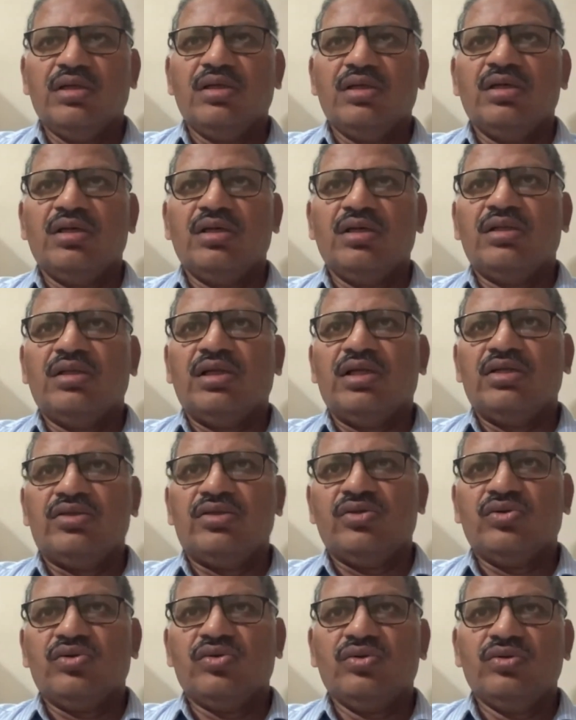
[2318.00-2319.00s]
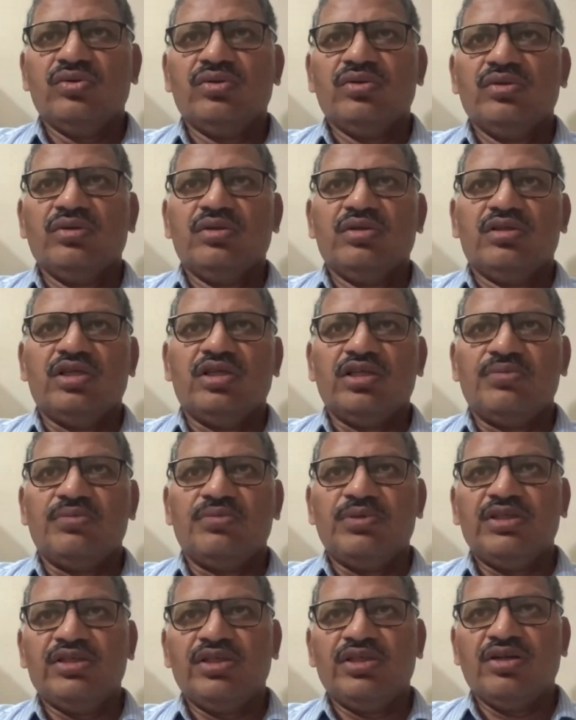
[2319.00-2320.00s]
Uh, there is no
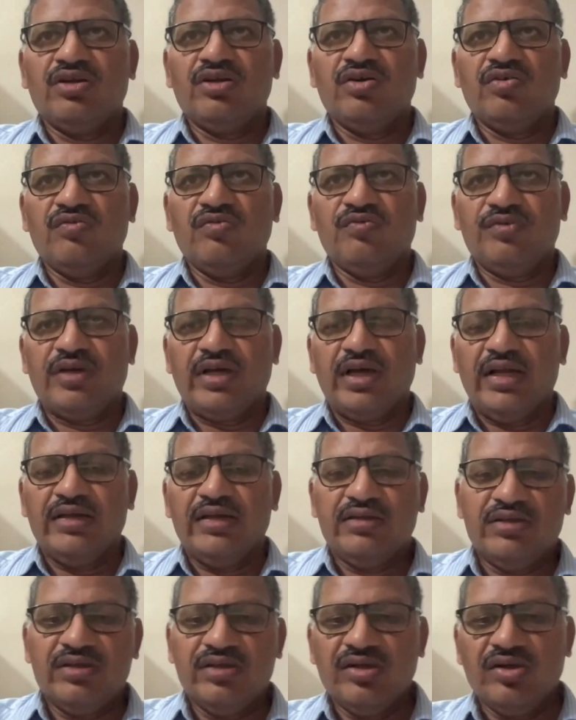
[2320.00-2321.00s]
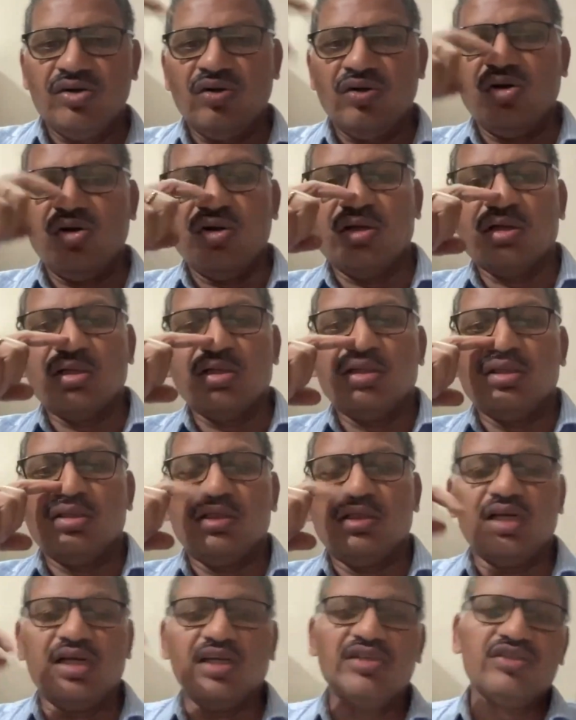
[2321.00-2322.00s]
suspicion of cancer or uh,
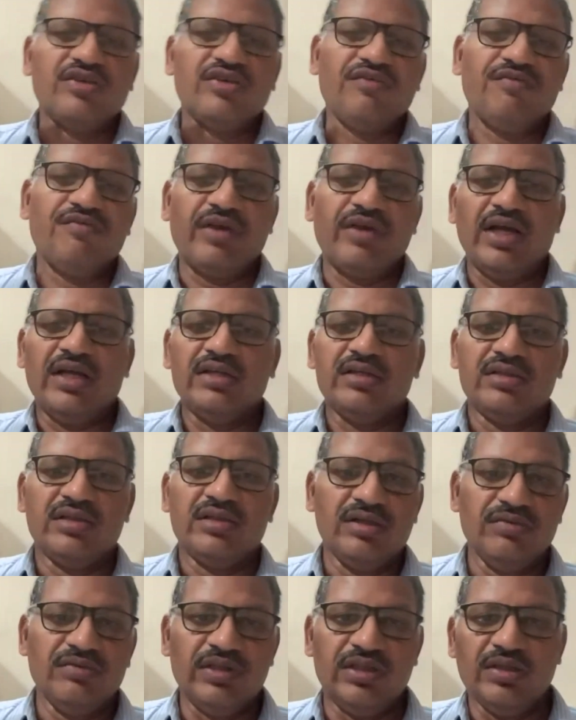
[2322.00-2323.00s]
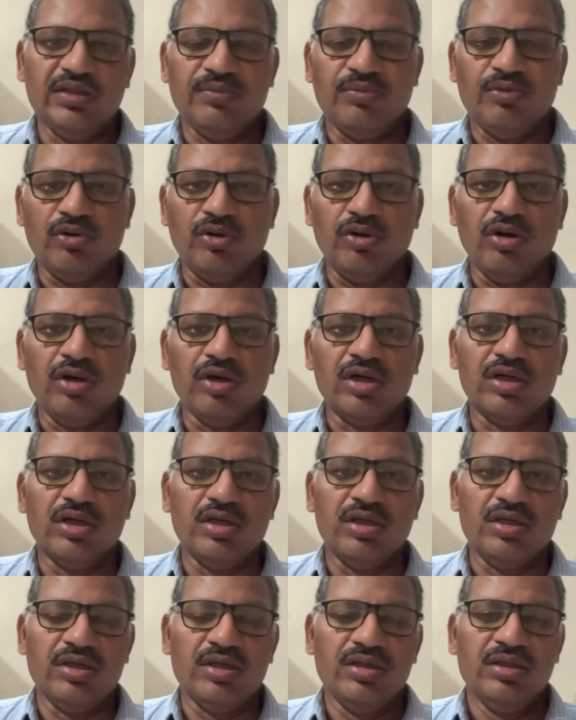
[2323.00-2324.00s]
the risk of cancer with a prolonged
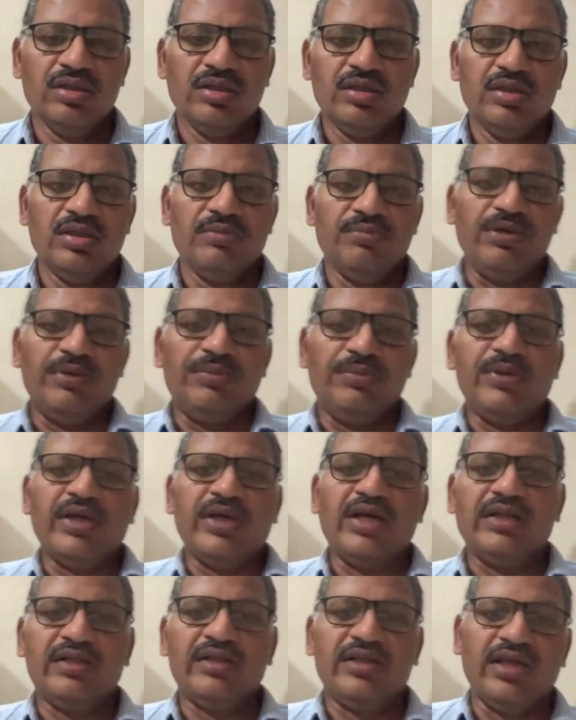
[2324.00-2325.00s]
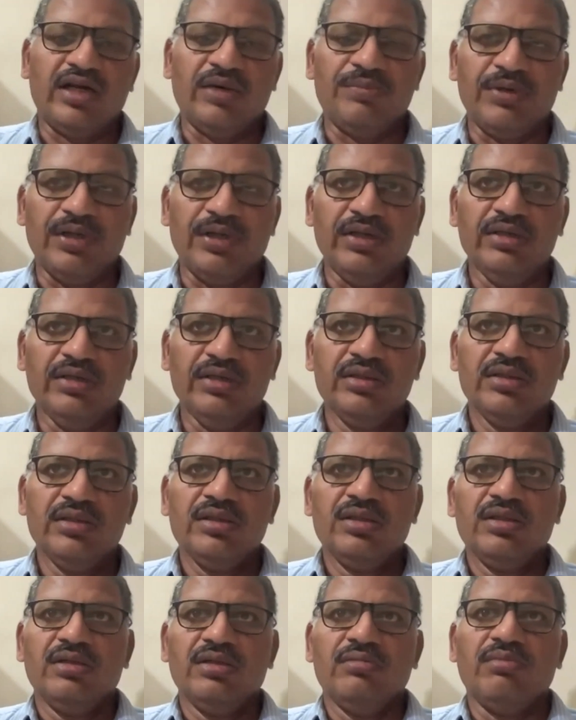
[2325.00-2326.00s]
PPI therapy,
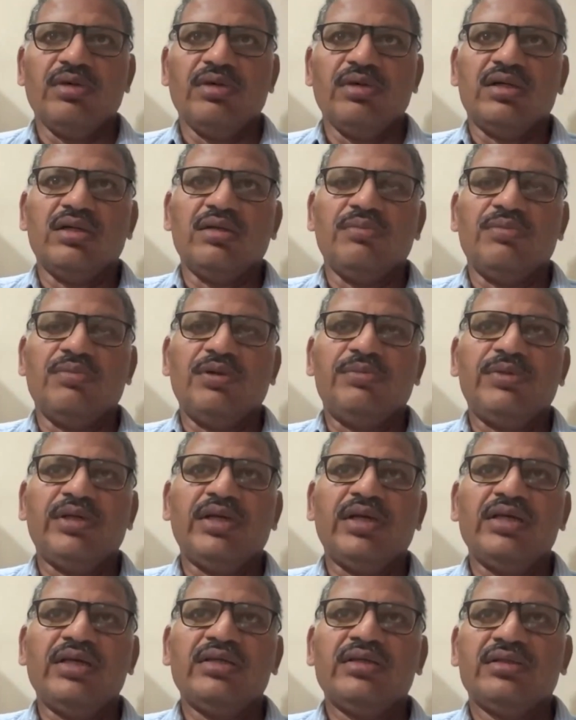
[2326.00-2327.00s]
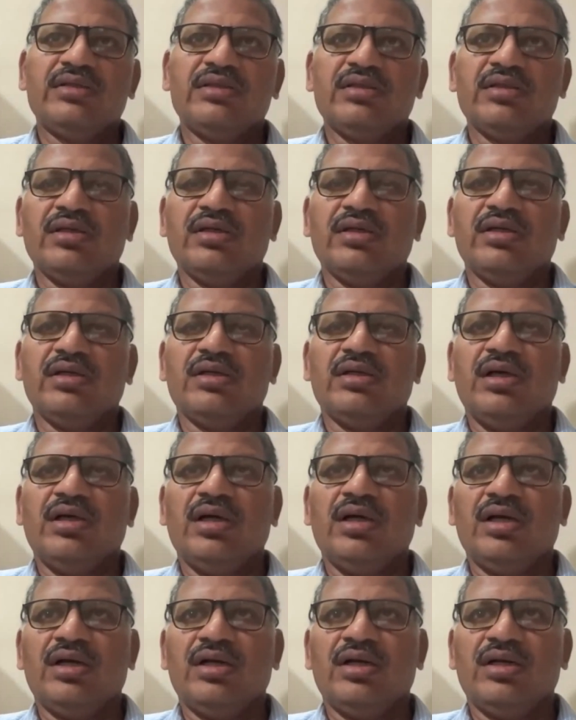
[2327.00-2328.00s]
but PPIs uh,
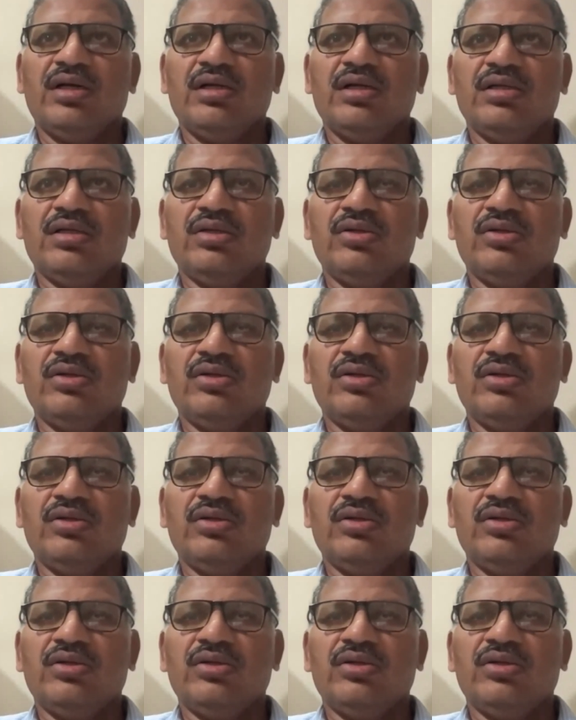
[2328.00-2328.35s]
are uh,